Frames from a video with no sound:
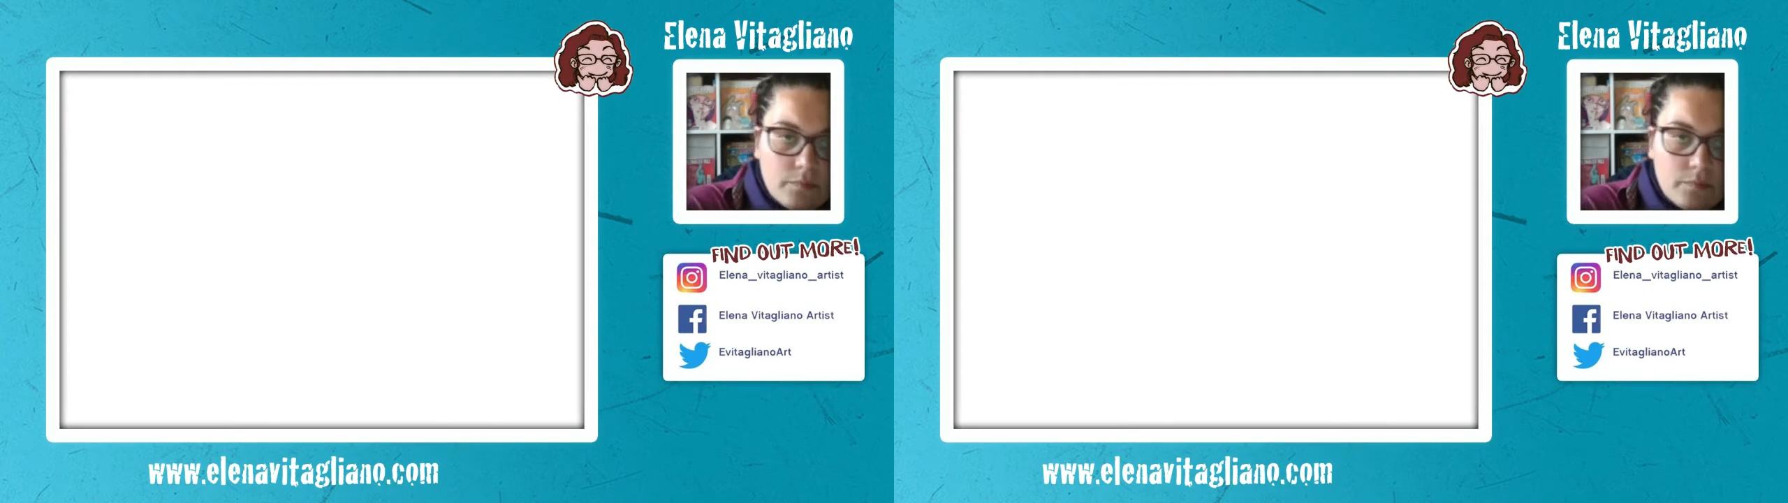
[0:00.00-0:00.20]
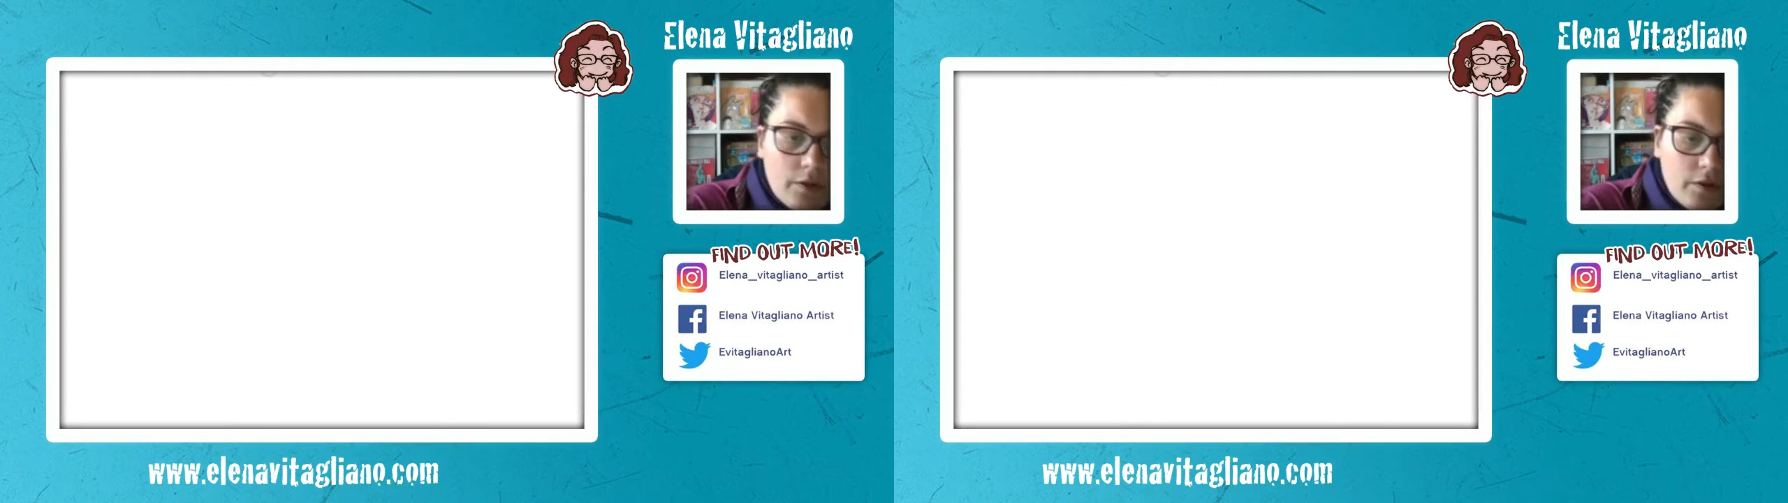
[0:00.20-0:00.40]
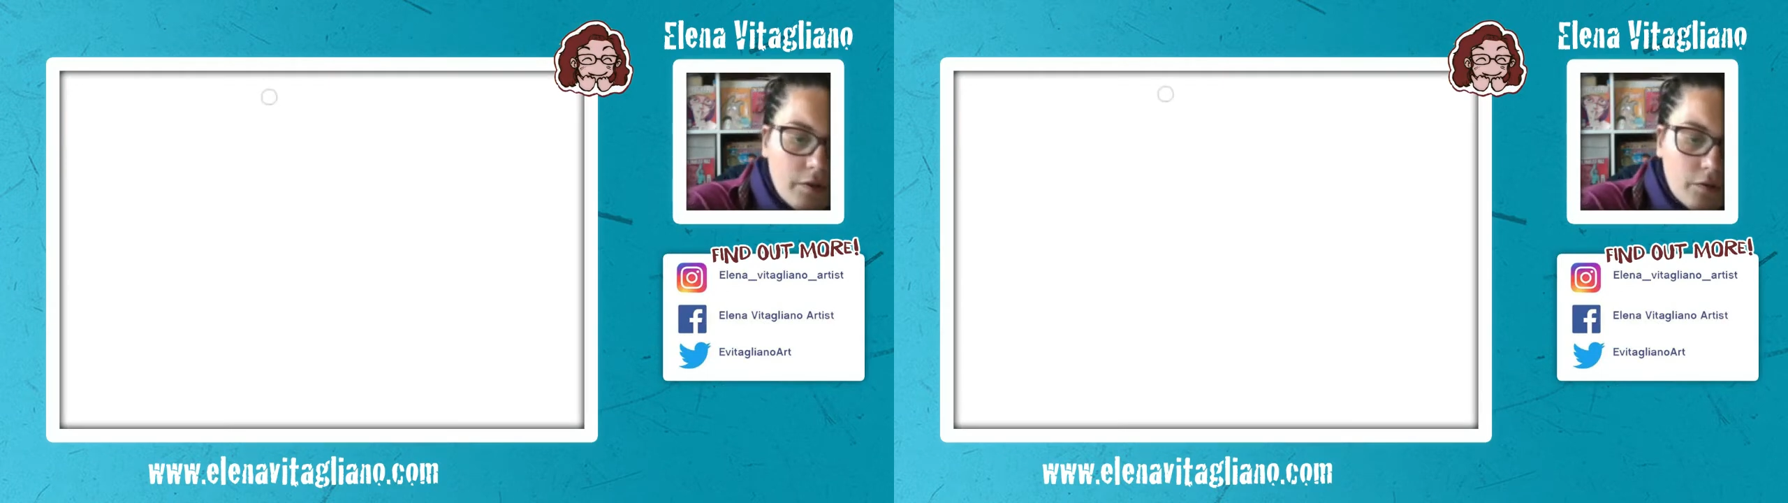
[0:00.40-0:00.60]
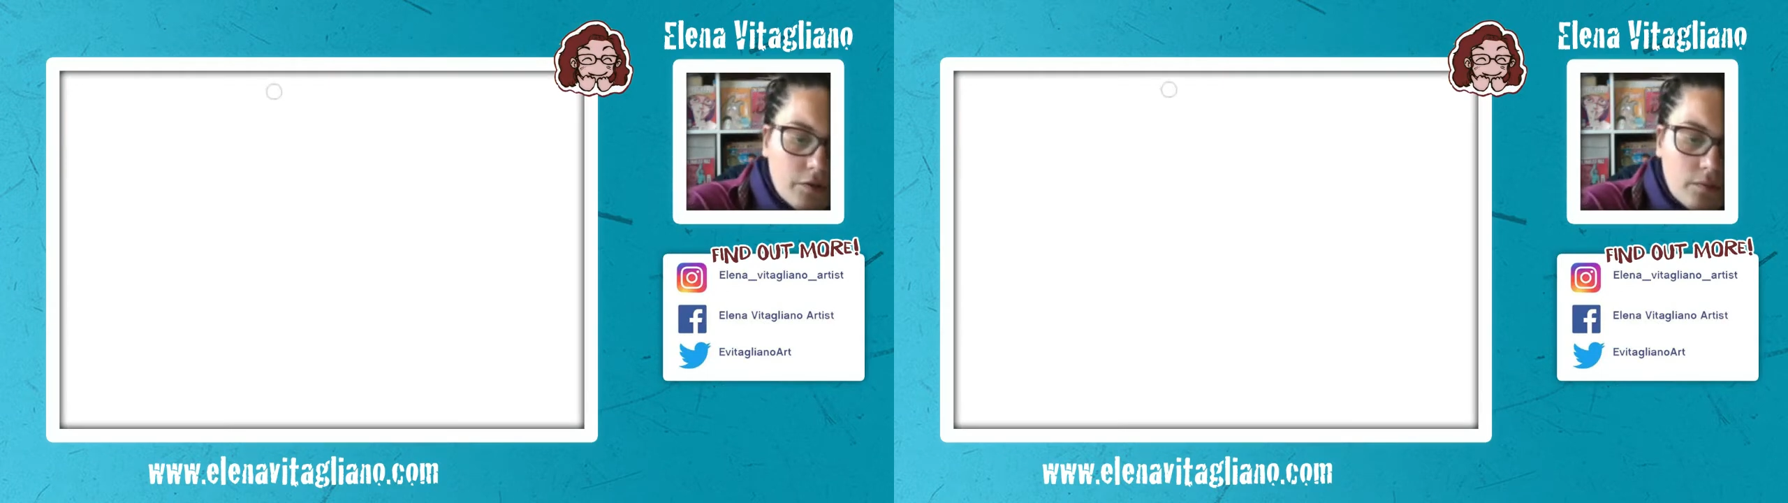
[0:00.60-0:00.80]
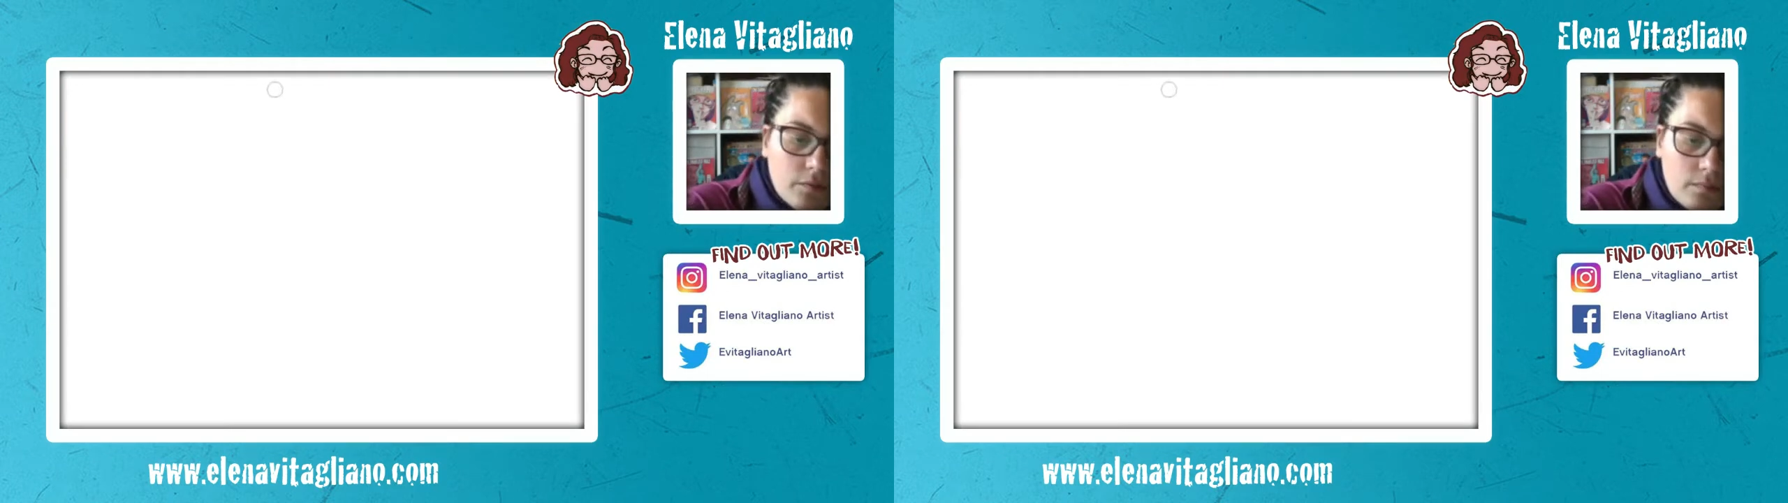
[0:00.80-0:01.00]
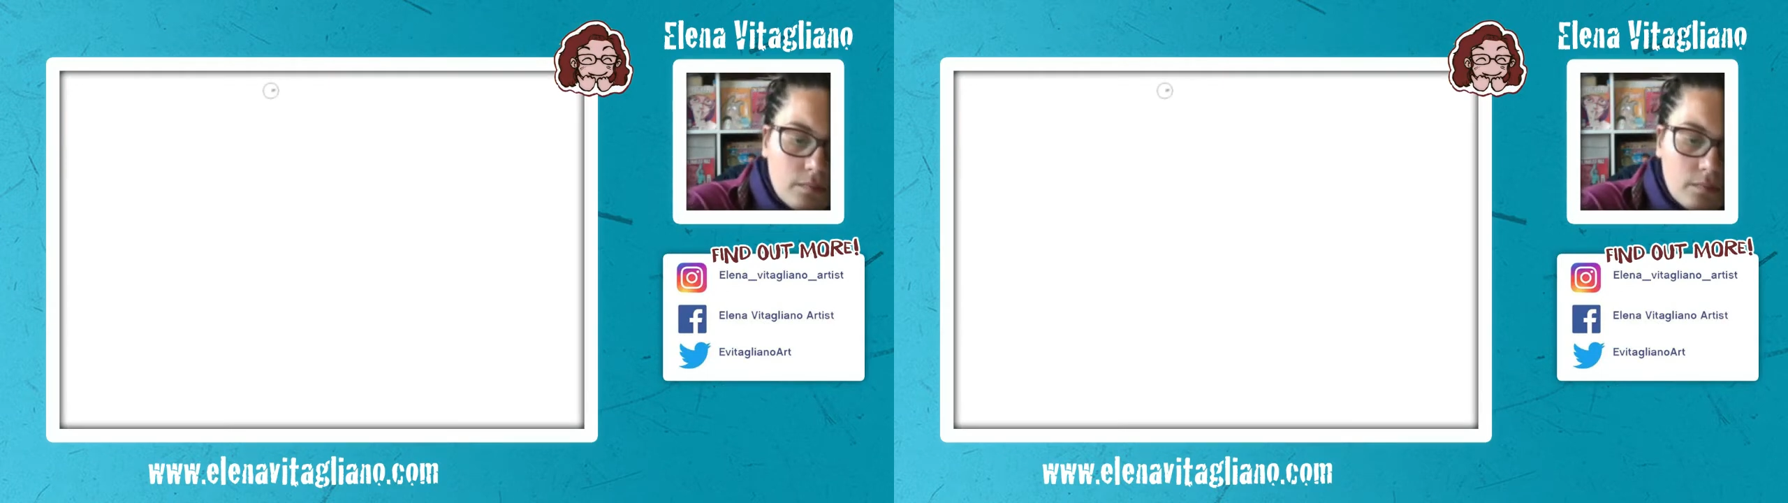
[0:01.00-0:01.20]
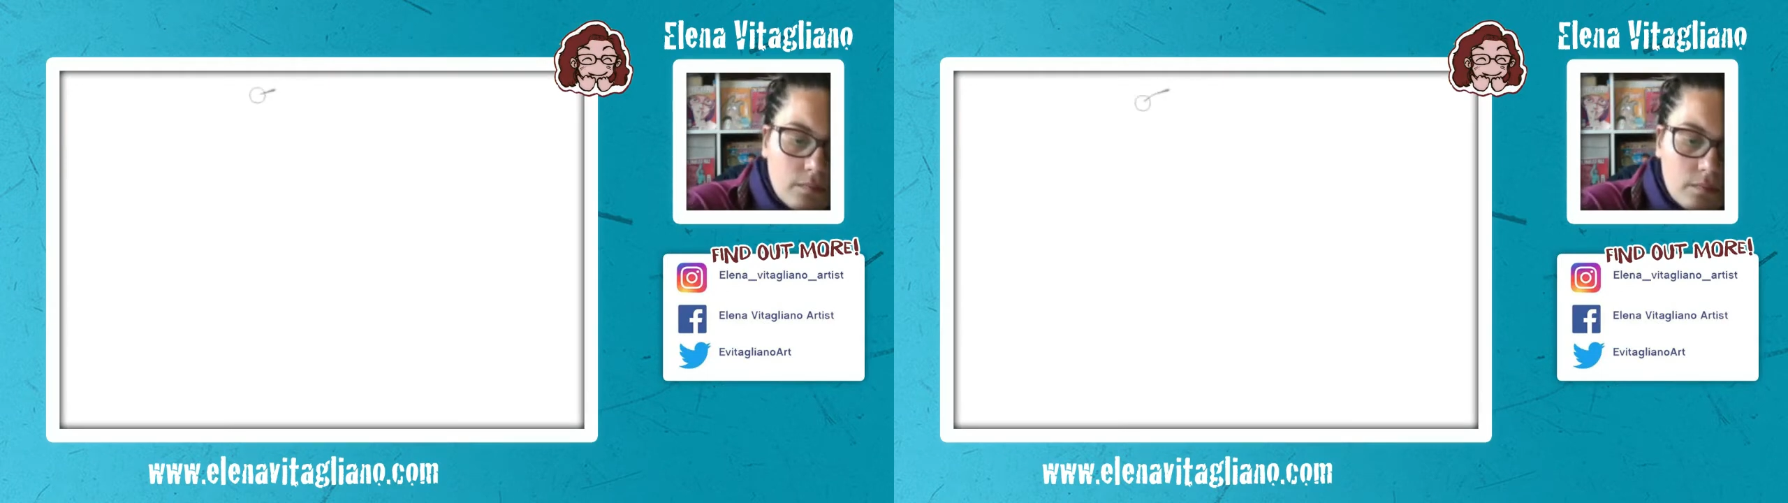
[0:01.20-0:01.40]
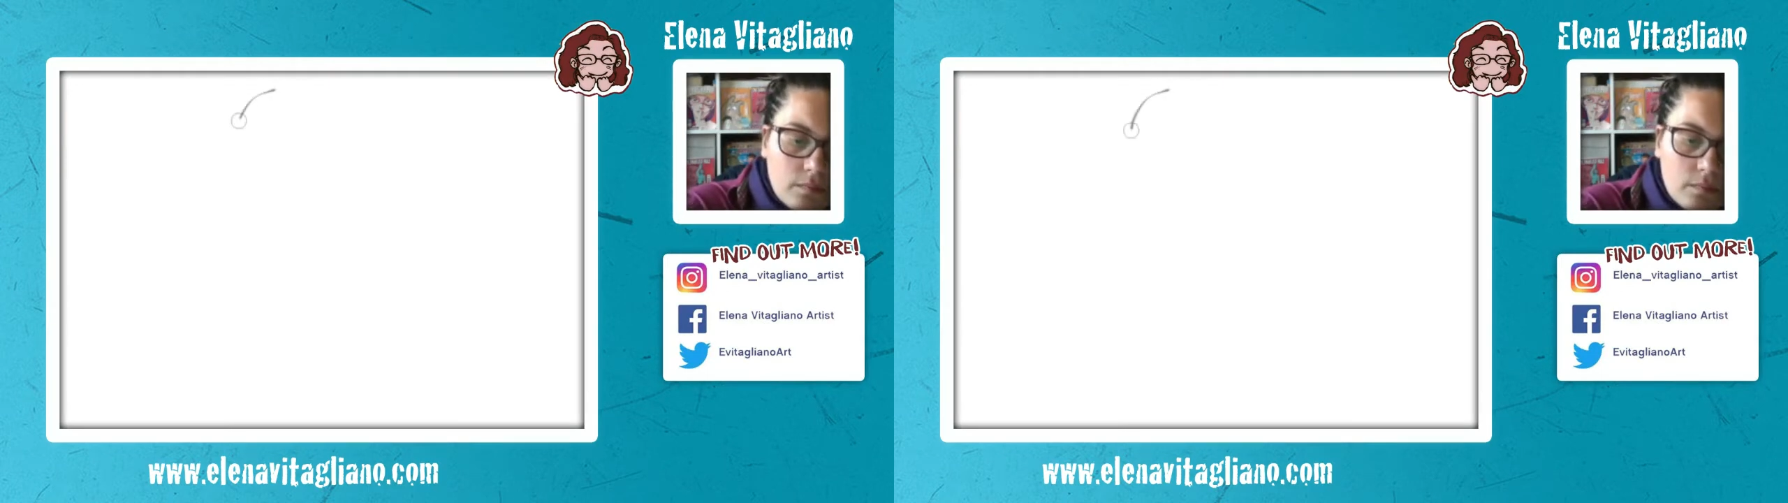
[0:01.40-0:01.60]
We're going to use
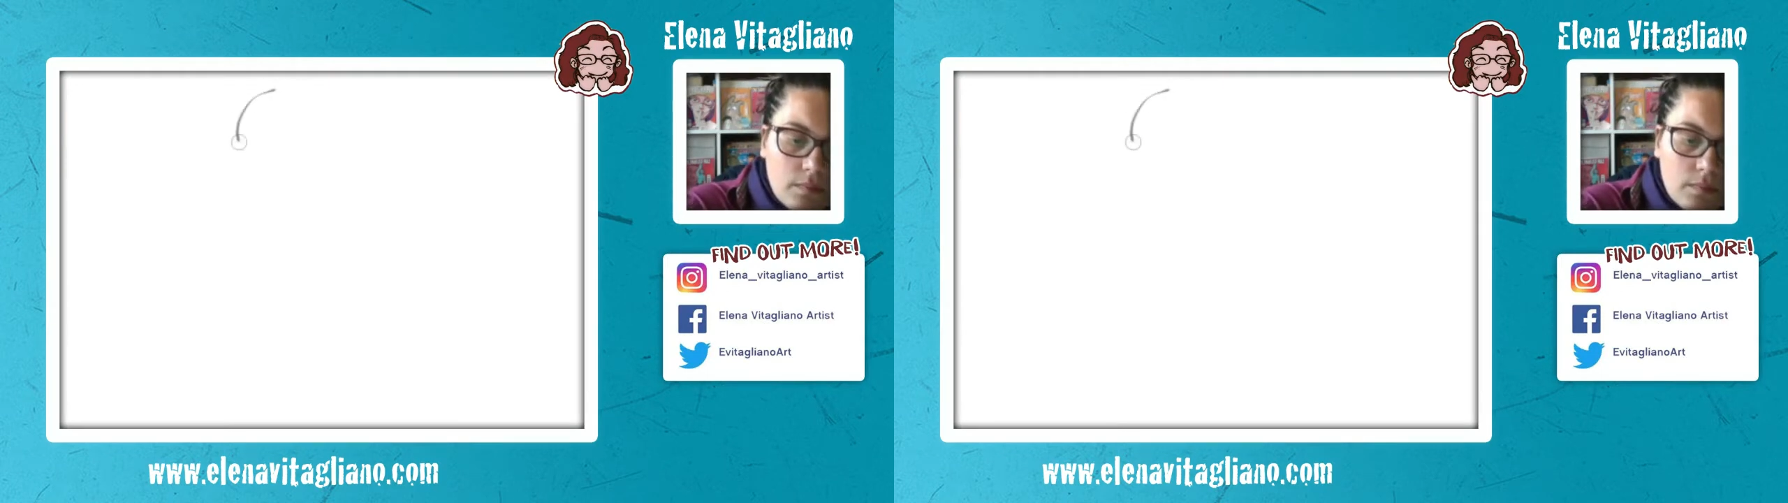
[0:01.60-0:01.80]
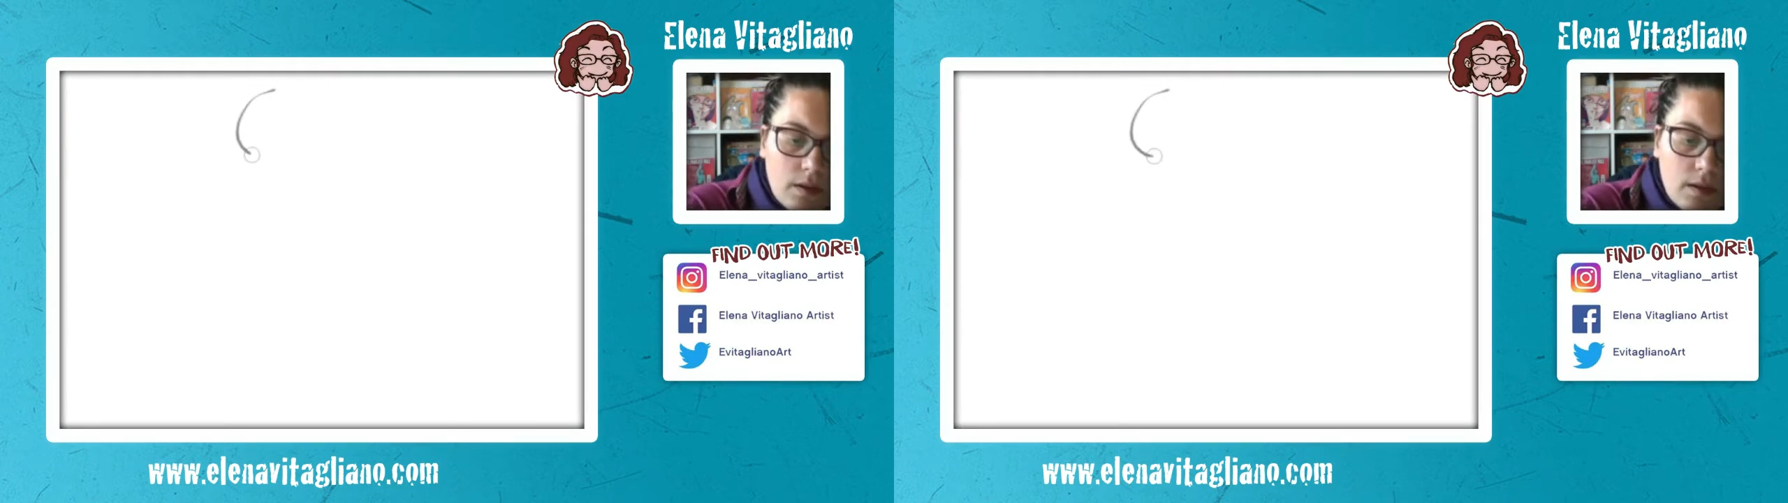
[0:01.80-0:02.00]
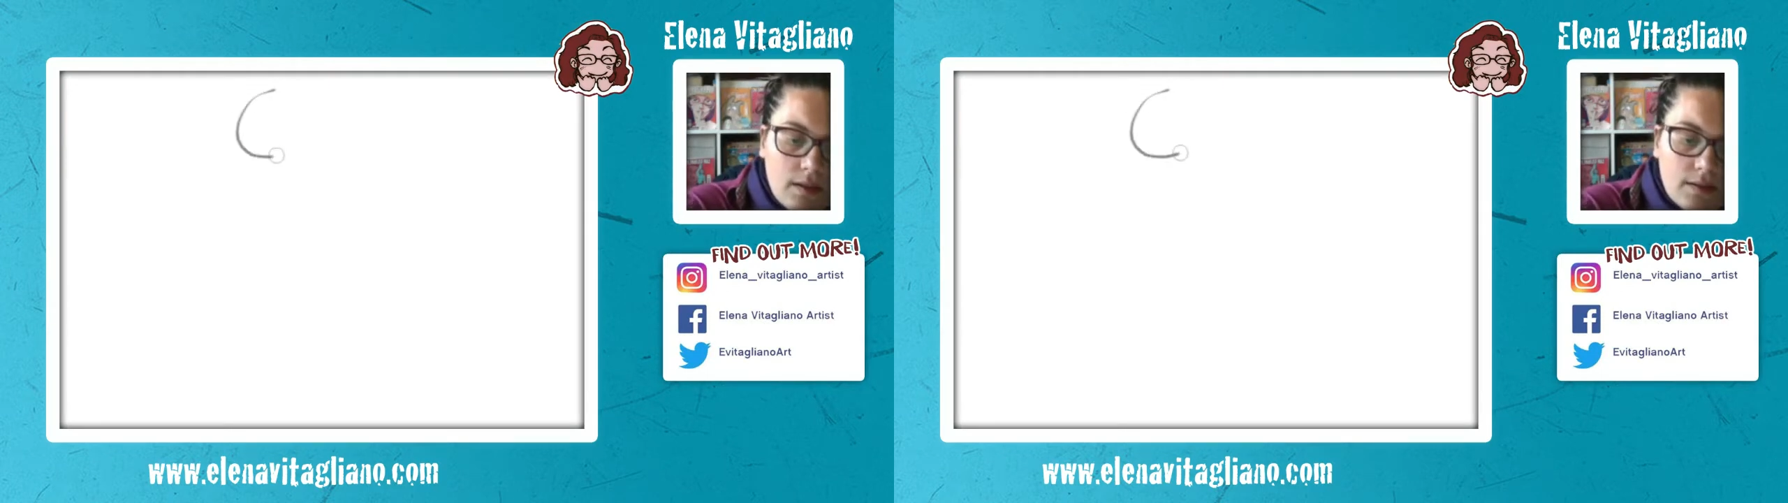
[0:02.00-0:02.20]
a